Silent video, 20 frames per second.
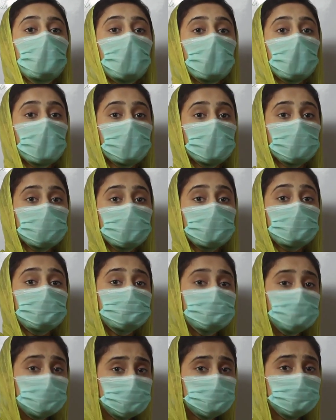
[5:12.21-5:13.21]
oil
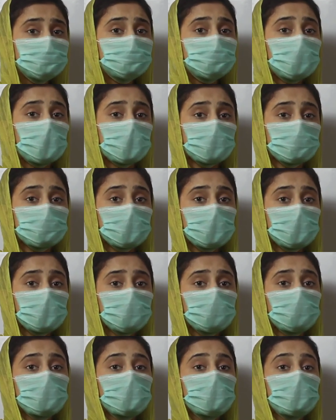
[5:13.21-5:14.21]
just for the
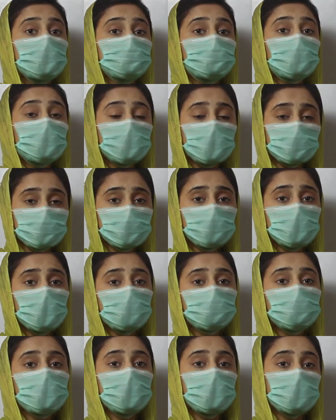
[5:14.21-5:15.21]
production
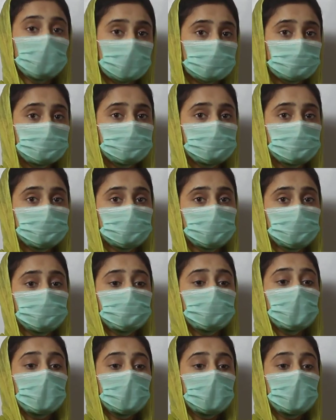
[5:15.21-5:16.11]
of the electricity.